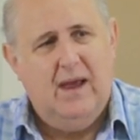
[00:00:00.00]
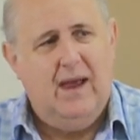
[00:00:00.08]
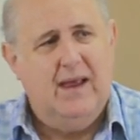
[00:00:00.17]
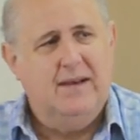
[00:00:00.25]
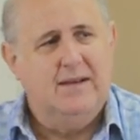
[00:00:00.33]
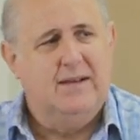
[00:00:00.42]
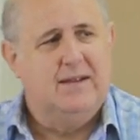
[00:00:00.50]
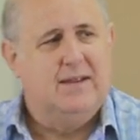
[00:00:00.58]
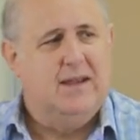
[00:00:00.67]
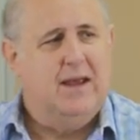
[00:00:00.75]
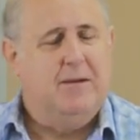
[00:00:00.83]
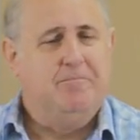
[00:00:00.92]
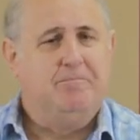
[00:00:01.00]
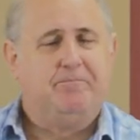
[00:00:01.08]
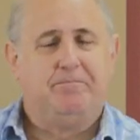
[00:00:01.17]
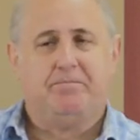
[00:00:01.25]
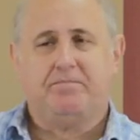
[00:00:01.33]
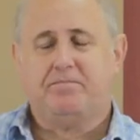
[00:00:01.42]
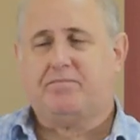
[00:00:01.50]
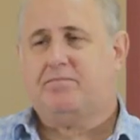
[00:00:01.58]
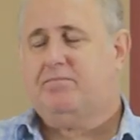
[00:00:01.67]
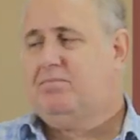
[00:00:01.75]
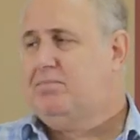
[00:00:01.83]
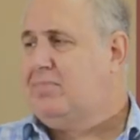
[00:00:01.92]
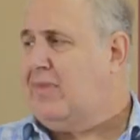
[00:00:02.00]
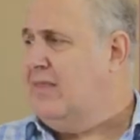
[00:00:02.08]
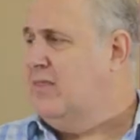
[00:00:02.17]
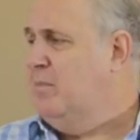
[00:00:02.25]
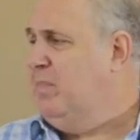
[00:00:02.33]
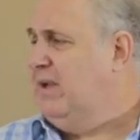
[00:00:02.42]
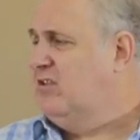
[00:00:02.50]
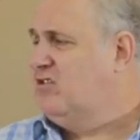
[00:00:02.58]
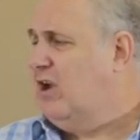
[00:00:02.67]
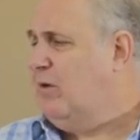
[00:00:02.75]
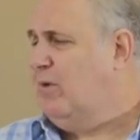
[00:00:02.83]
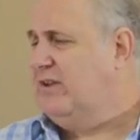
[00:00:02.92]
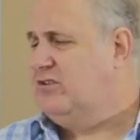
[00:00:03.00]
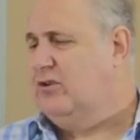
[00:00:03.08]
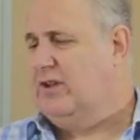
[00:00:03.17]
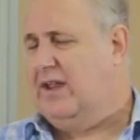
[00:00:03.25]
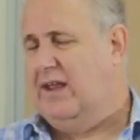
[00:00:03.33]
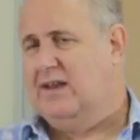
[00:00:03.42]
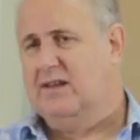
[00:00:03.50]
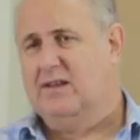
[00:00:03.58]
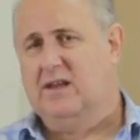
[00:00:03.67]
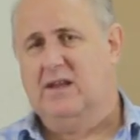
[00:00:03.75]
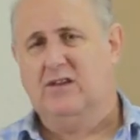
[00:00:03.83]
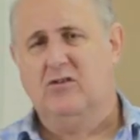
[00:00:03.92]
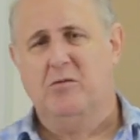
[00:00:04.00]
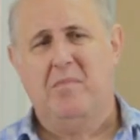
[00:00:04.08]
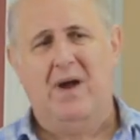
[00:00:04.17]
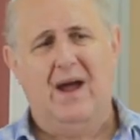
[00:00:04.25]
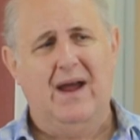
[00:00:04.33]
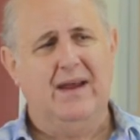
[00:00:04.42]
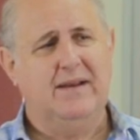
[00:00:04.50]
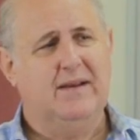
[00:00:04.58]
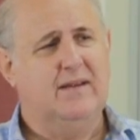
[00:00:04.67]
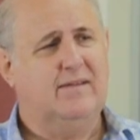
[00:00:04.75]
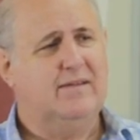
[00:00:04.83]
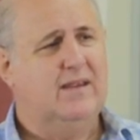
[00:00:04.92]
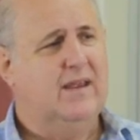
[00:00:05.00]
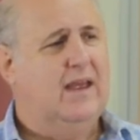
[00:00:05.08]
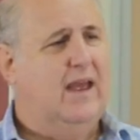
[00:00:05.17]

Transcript: And the picture I want you to get in your mind is,